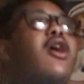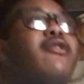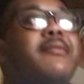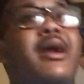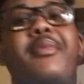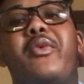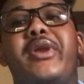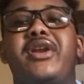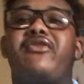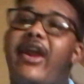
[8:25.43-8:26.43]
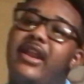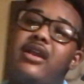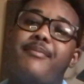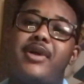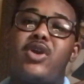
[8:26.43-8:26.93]
Remember, when you're writing
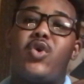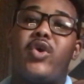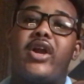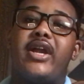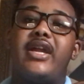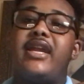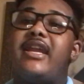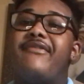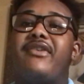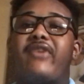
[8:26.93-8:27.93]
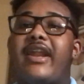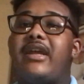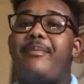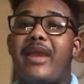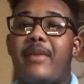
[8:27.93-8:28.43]
a book or even
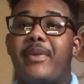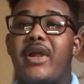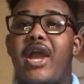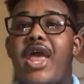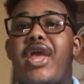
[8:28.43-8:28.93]
writing a paper,